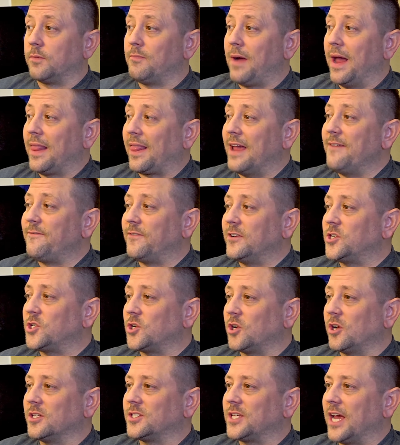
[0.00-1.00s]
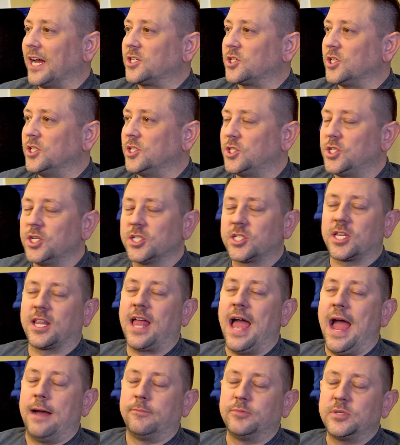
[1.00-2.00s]
My life insurance actually is just
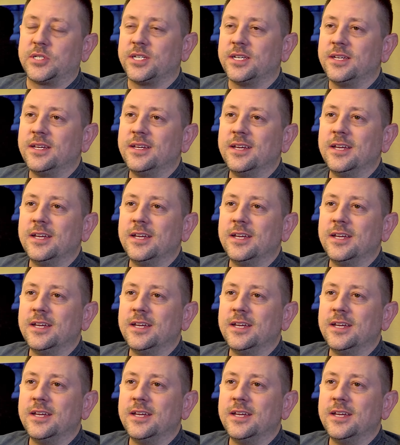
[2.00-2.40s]
lapsed